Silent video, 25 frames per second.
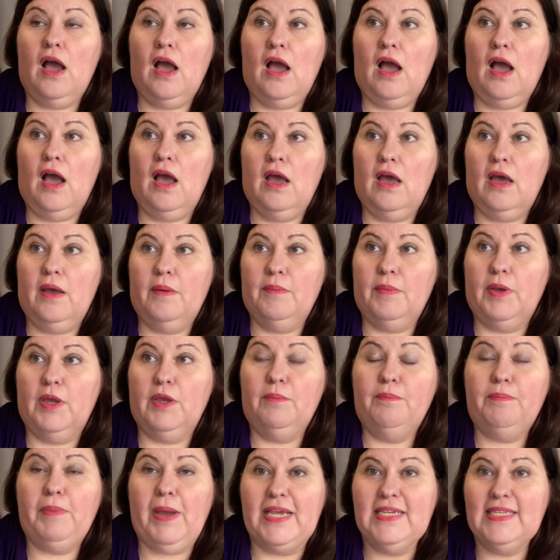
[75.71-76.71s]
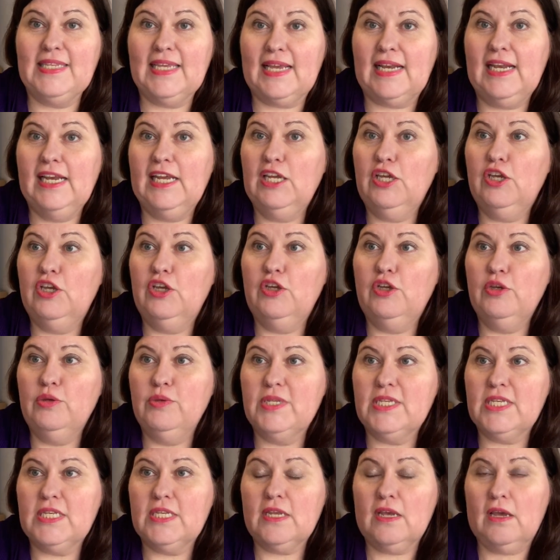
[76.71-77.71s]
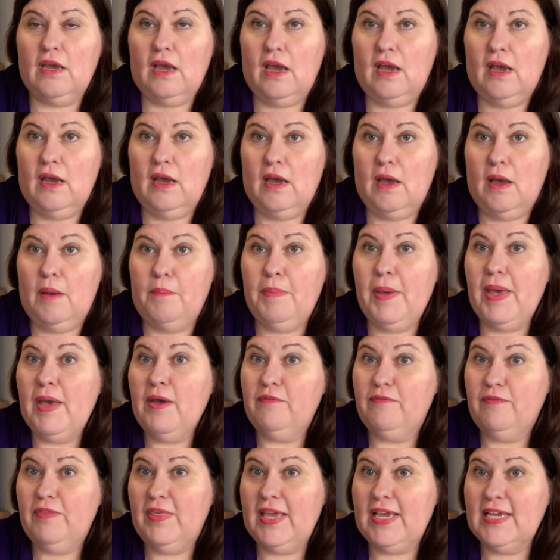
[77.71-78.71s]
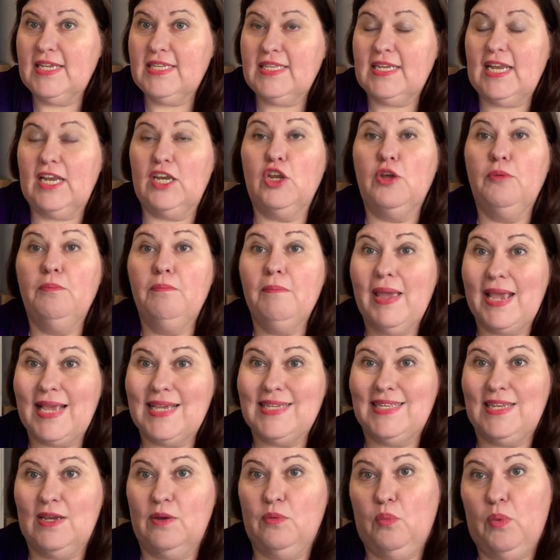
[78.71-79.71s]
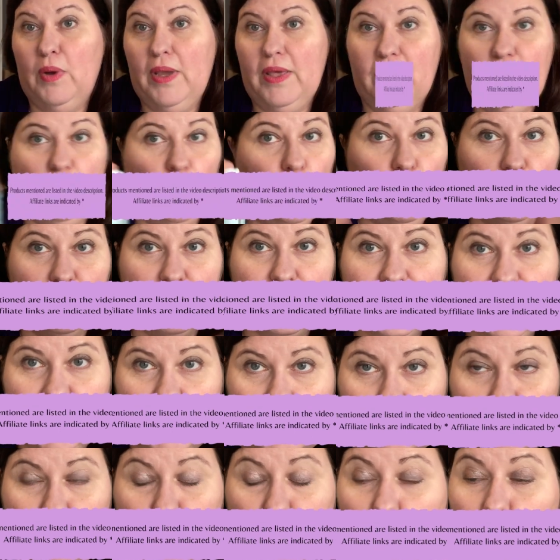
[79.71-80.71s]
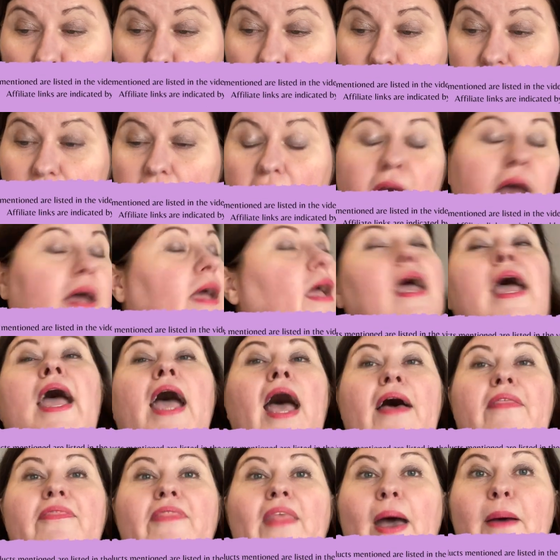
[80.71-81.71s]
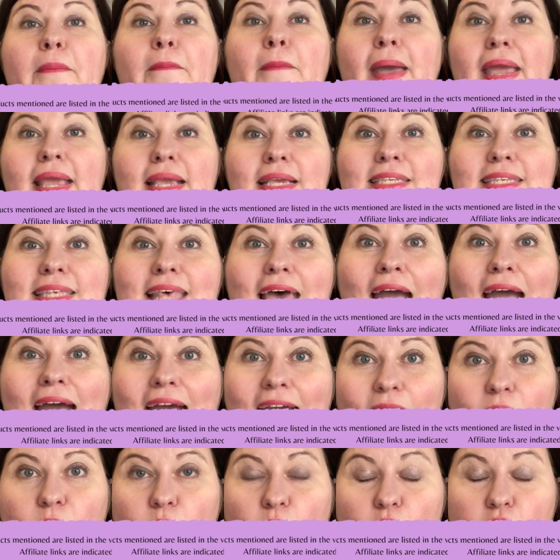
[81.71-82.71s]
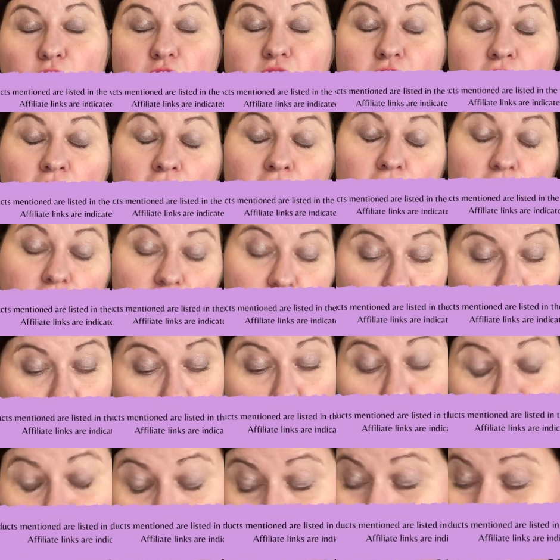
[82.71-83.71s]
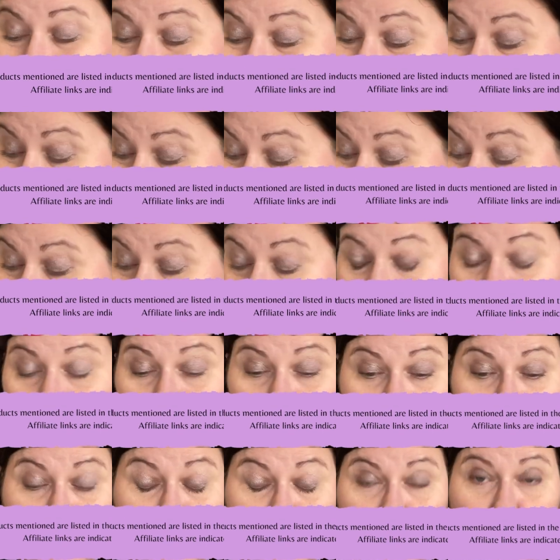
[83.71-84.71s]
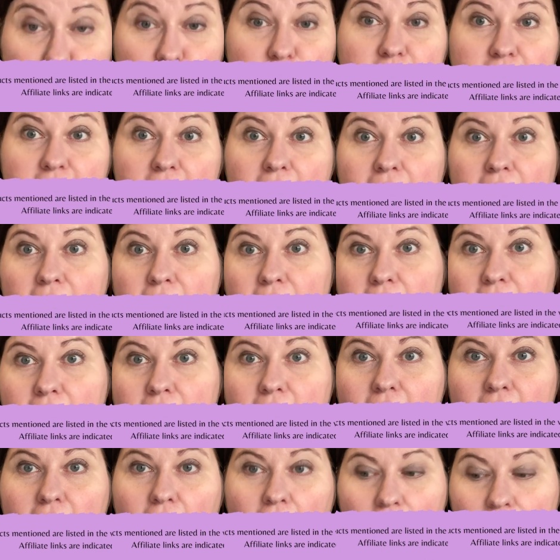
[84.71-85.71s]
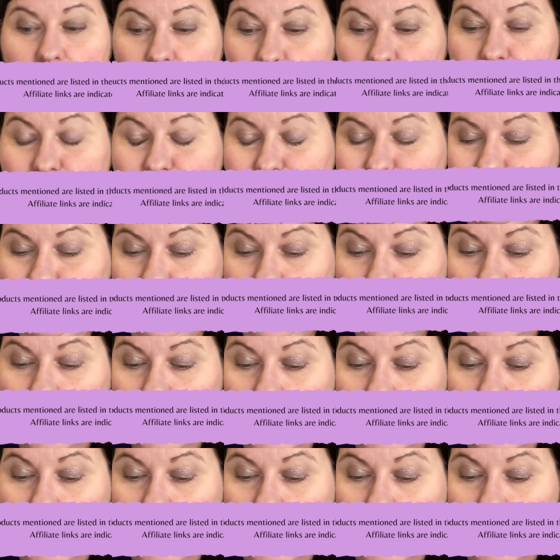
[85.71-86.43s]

um, basically you use uh, a bit of this and you mix it with a quantity of water and that makes the hand wash. So you basically you're reducing um,